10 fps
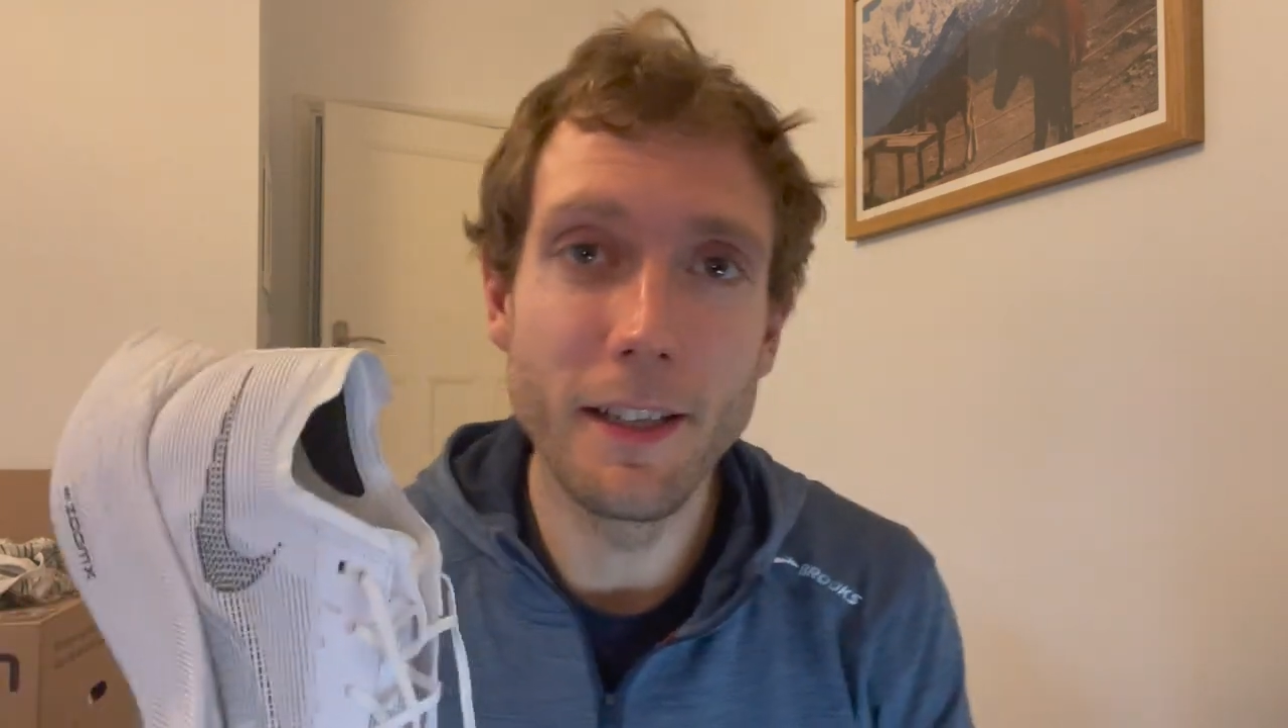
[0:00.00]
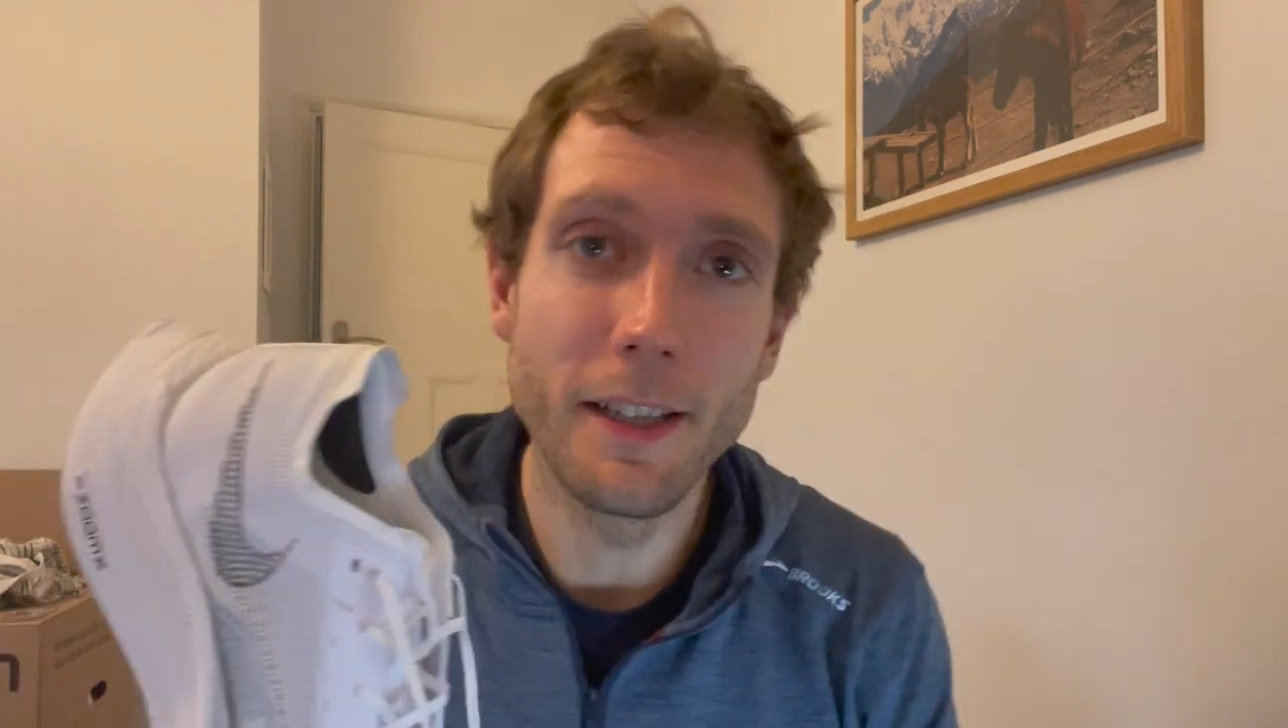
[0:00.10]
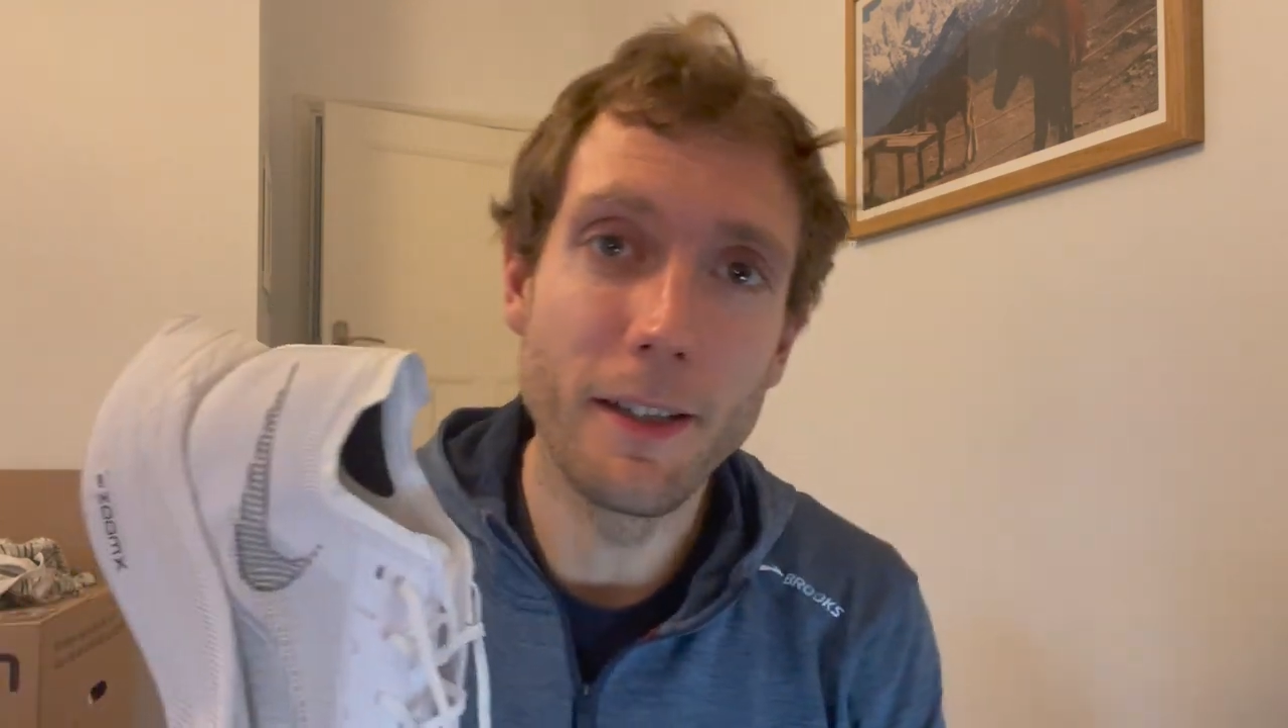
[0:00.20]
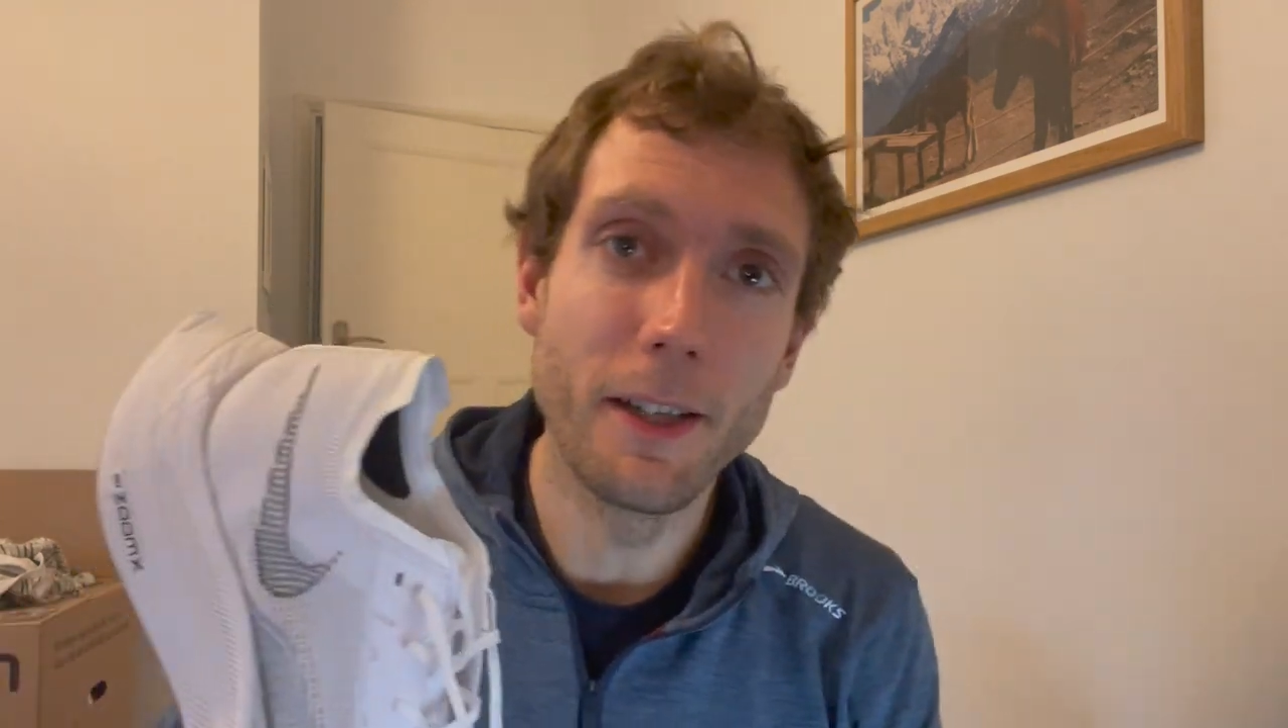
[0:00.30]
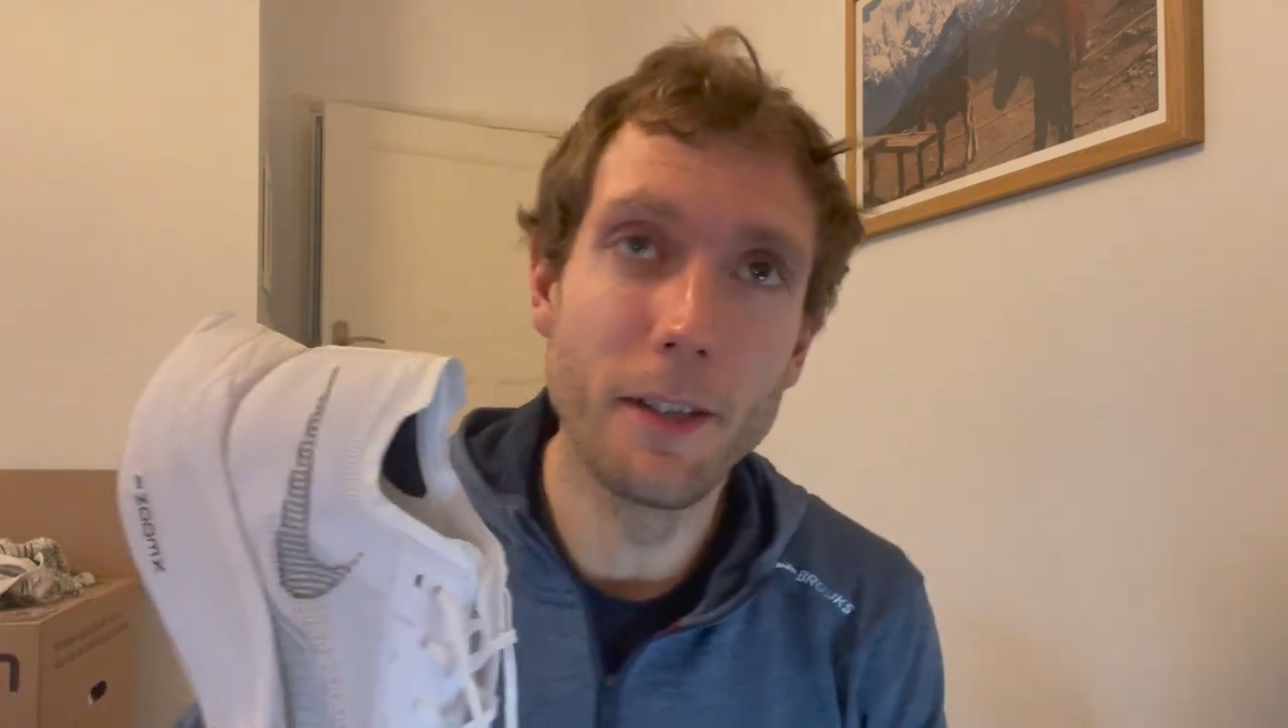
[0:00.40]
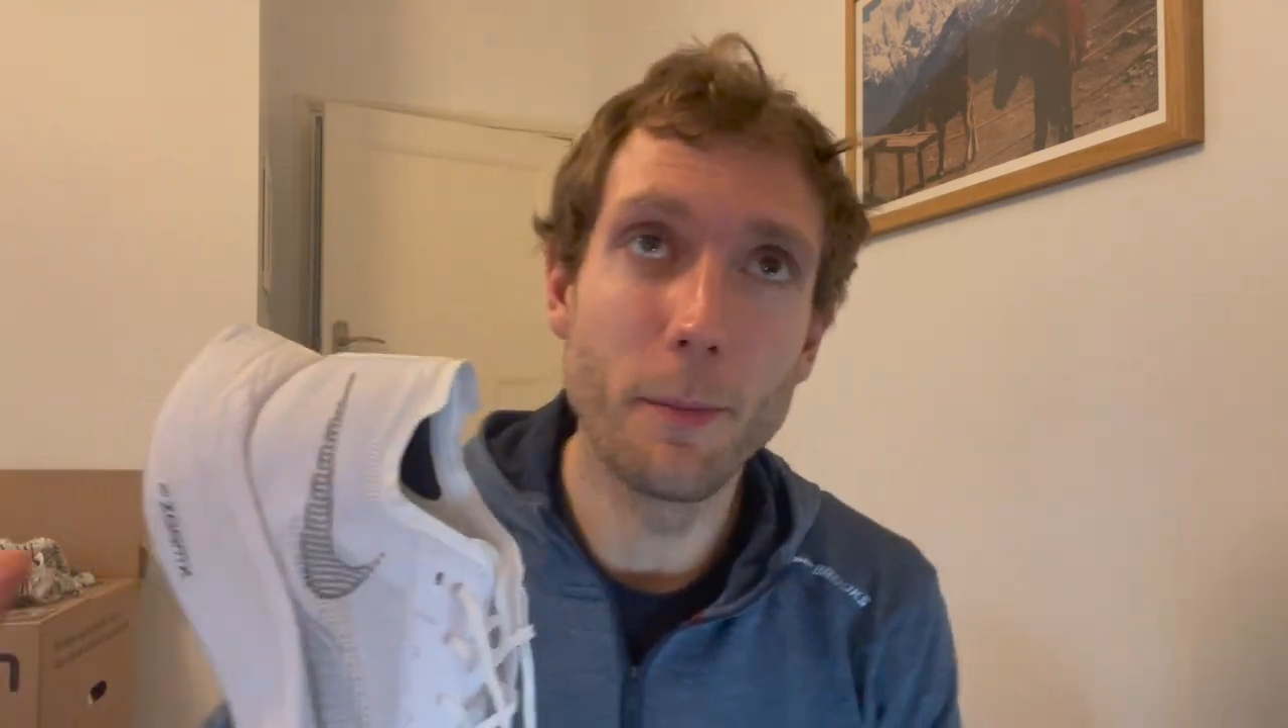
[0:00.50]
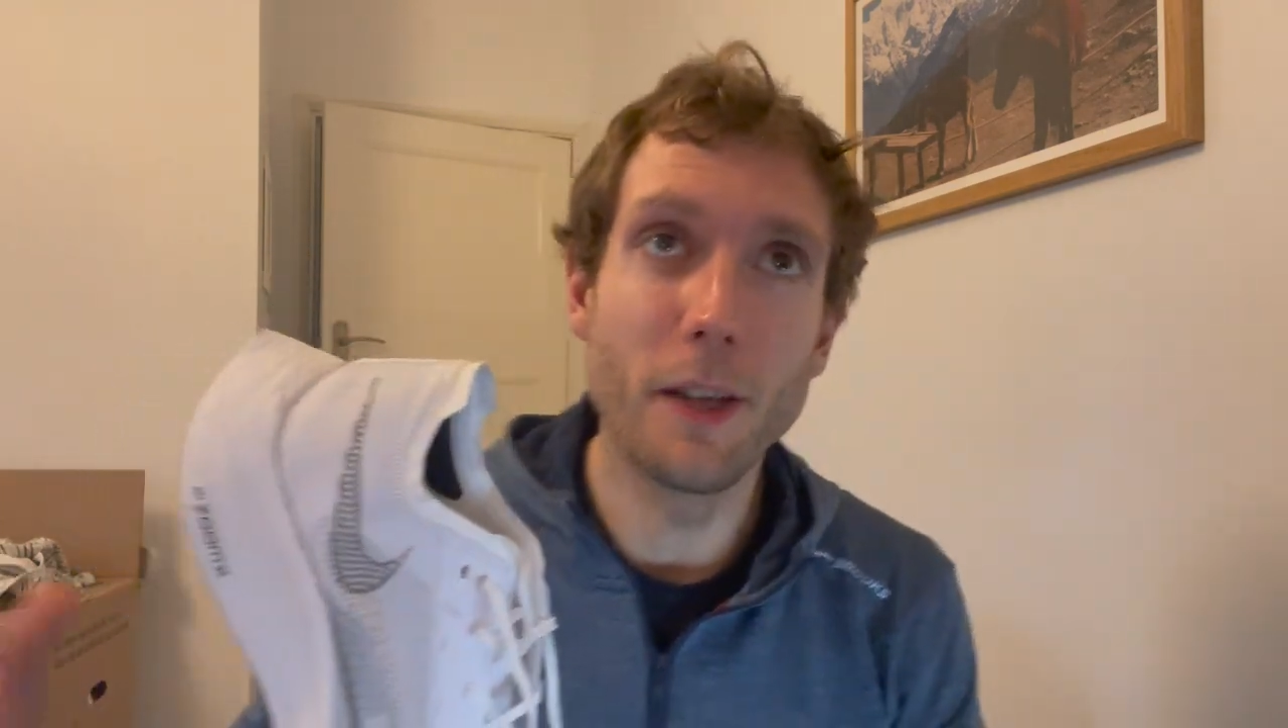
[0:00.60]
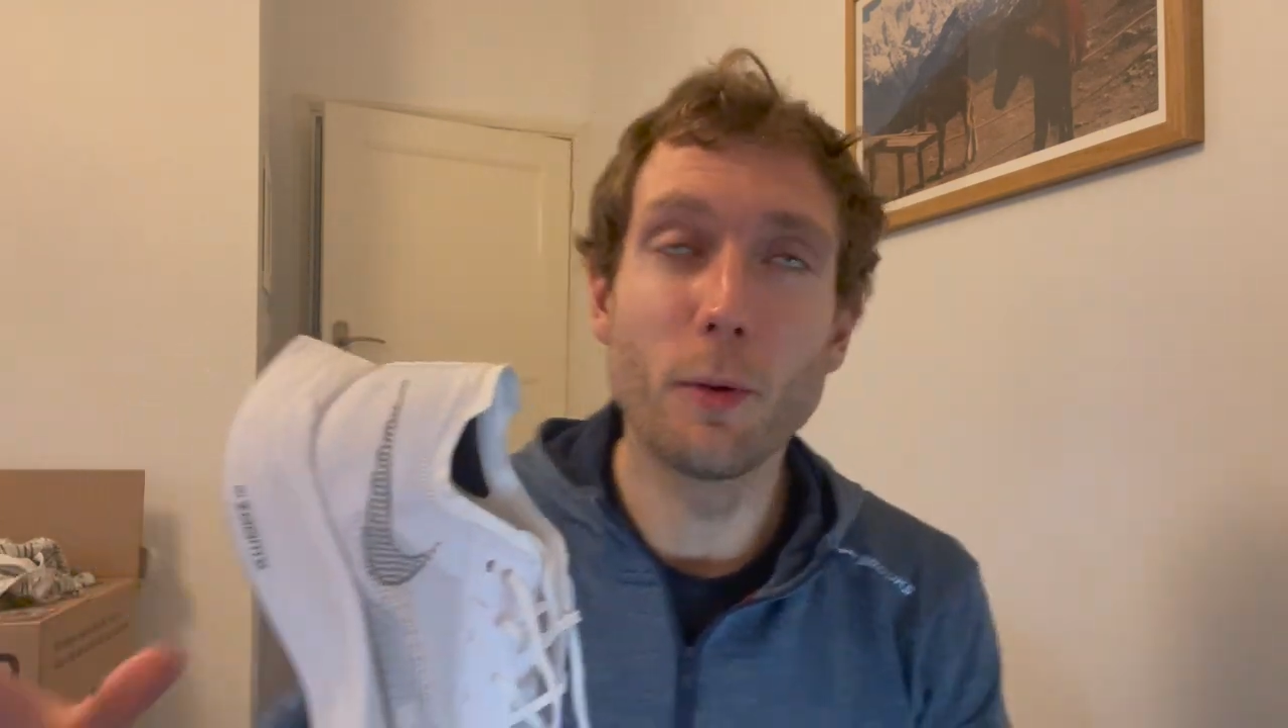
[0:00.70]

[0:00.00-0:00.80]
I did kind of about